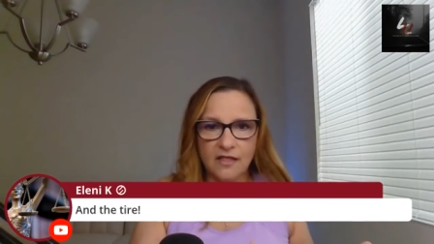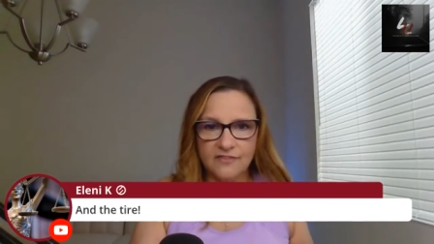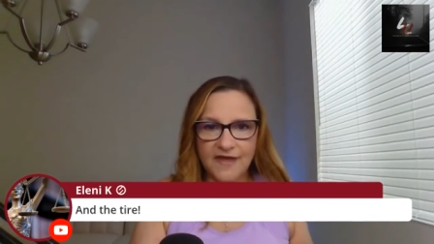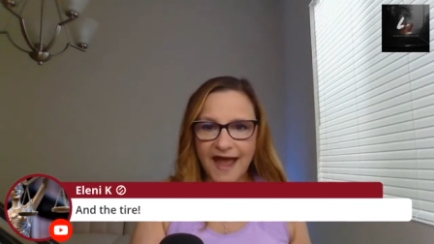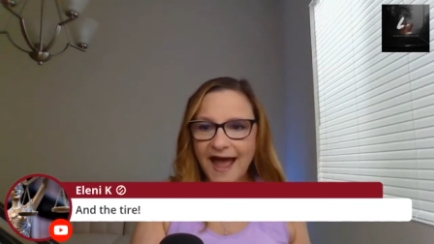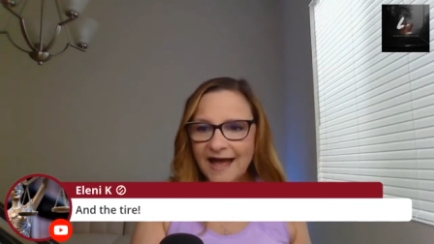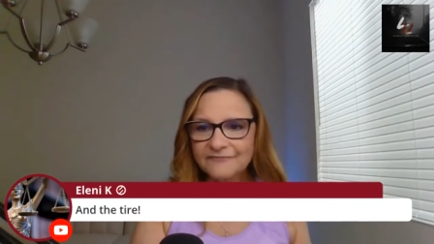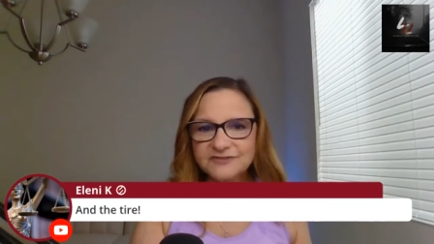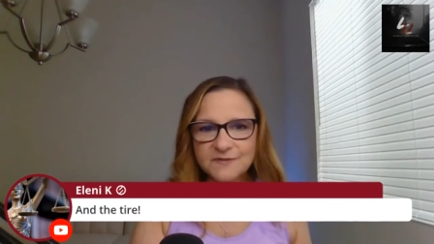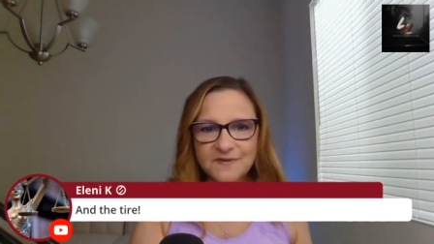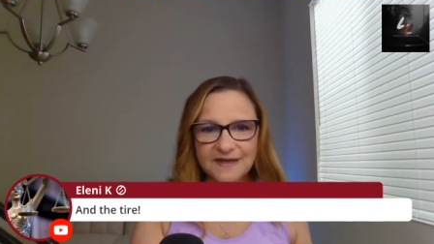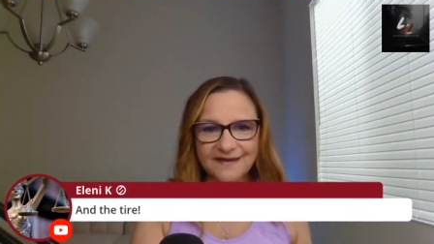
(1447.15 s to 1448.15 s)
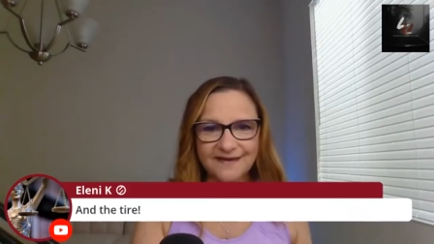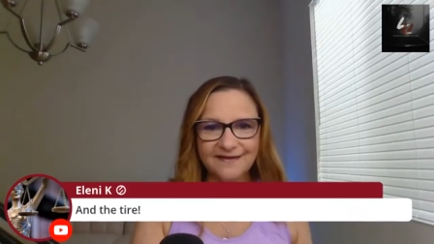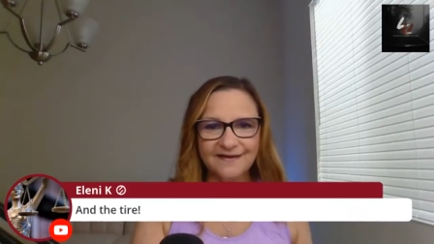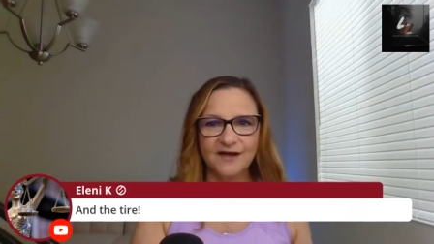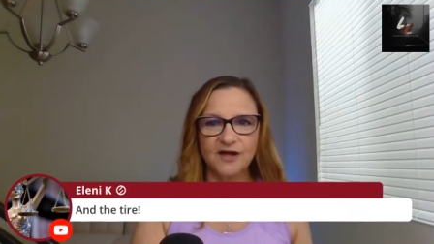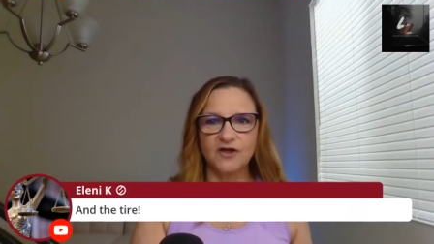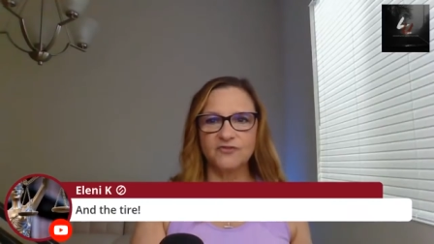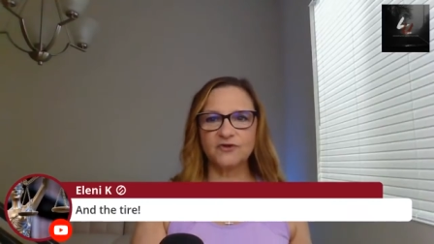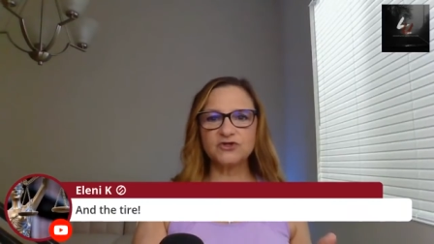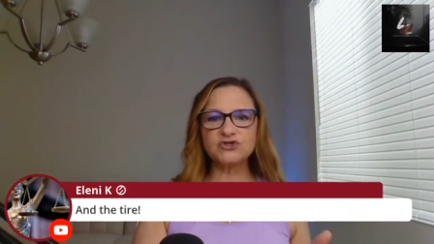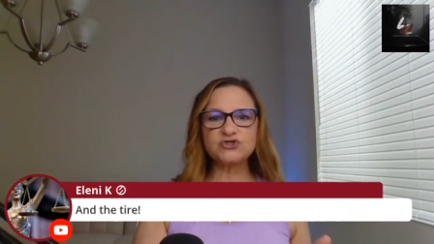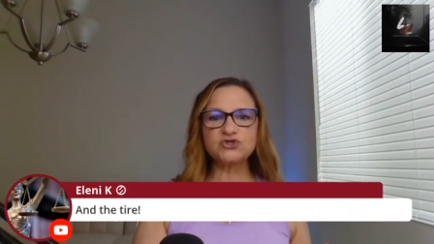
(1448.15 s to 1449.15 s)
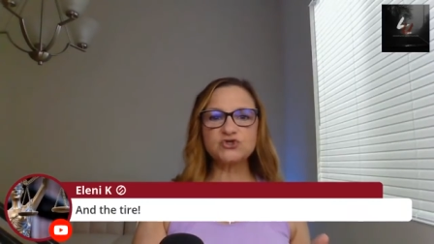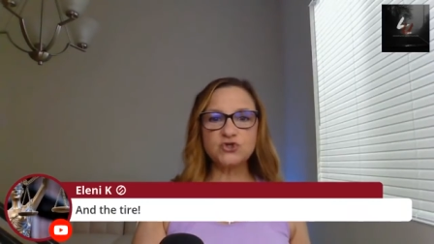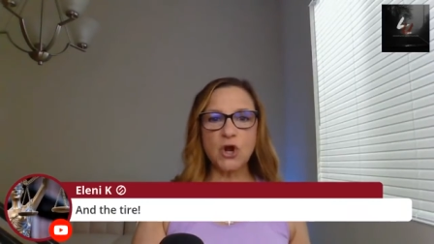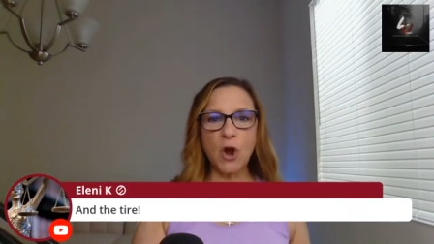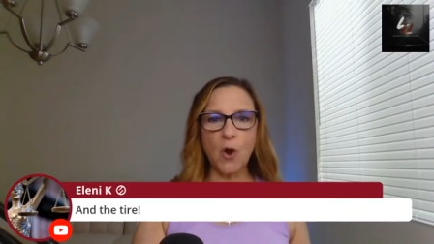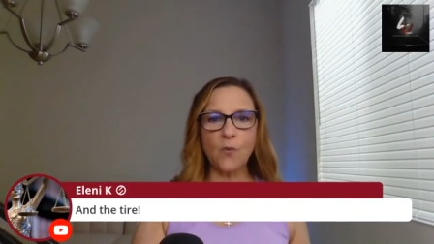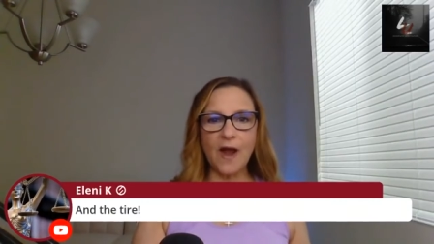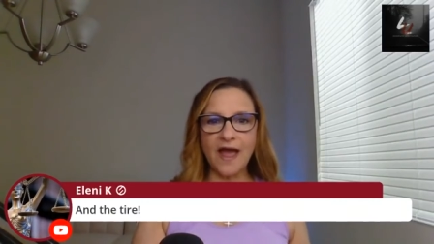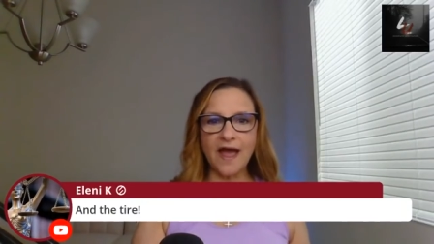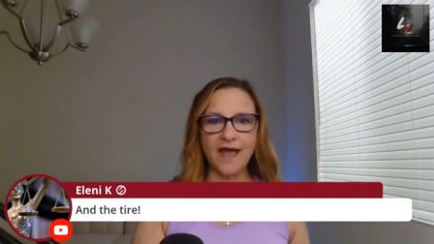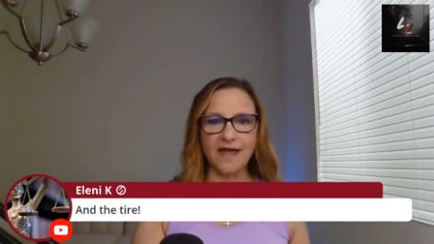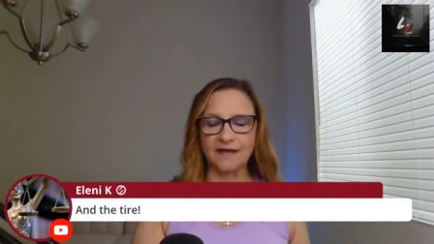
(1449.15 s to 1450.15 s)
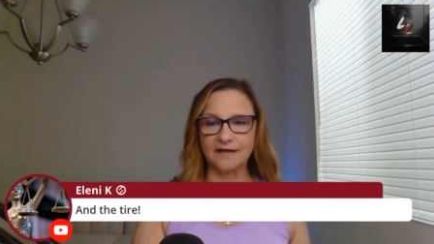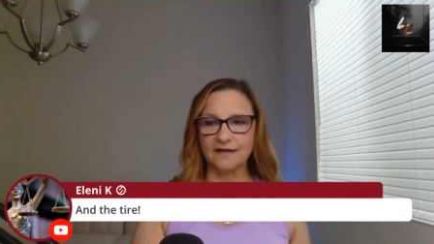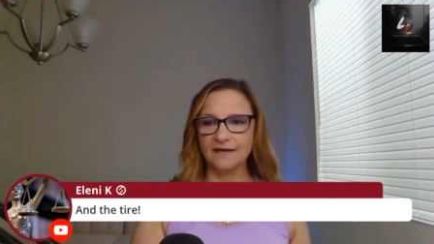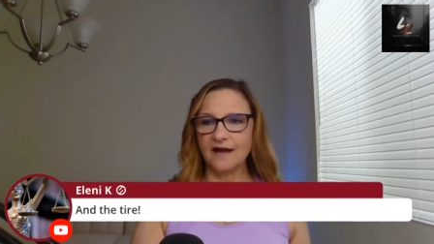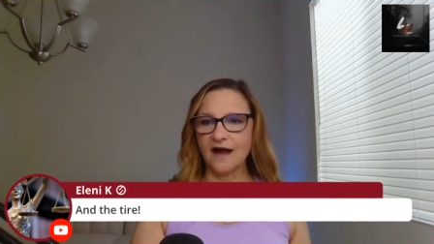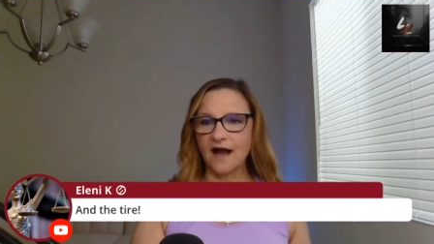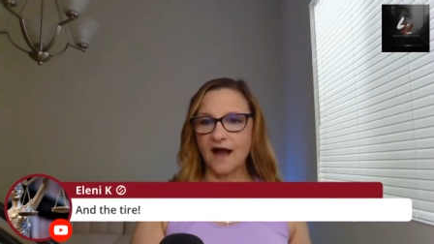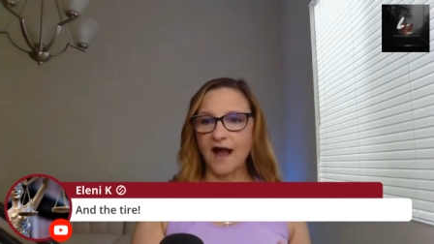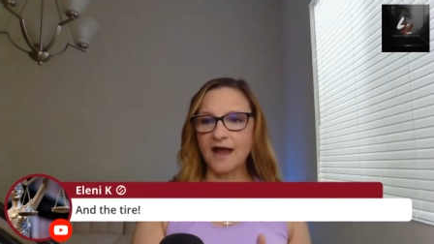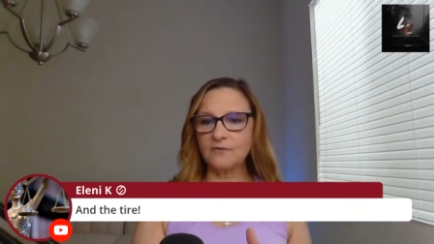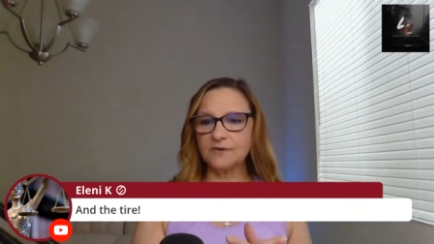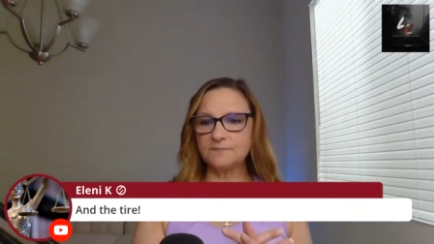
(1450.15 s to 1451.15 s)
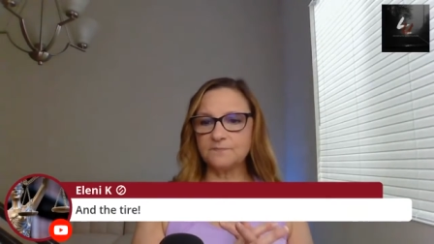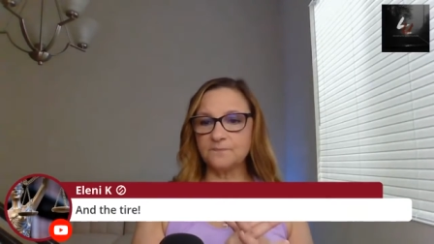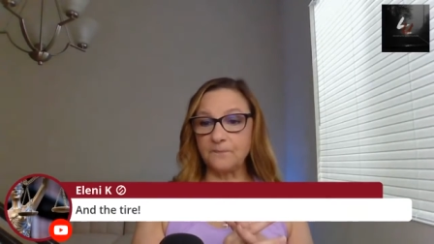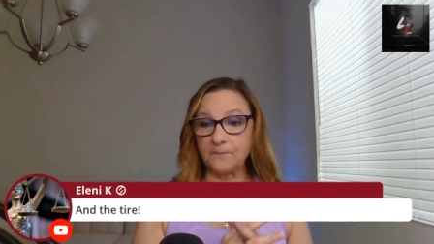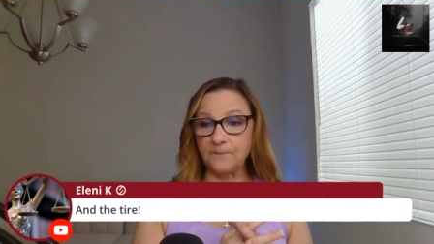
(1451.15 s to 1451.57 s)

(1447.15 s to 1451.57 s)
They have to be. There is just no way. I would